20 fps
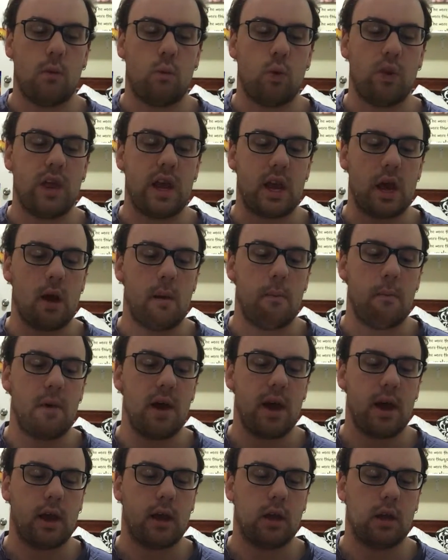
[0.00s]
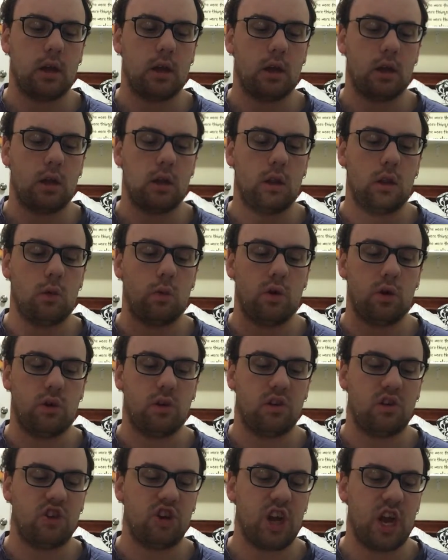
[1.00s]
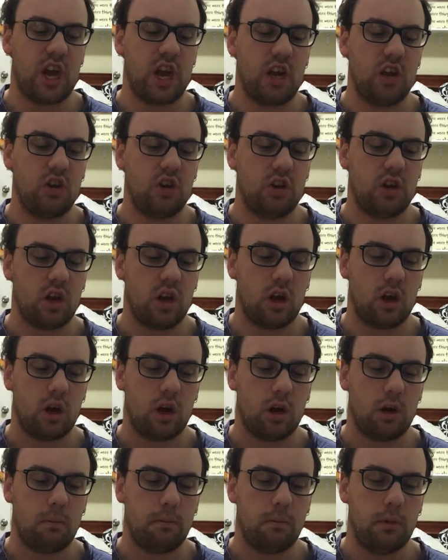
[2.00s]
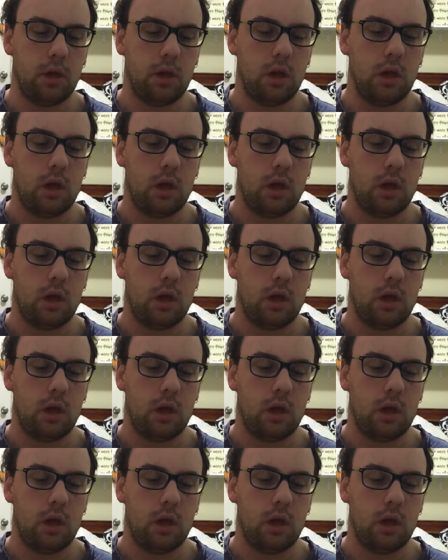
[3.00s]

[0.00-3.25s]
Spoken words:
When they come back, the world has changed, and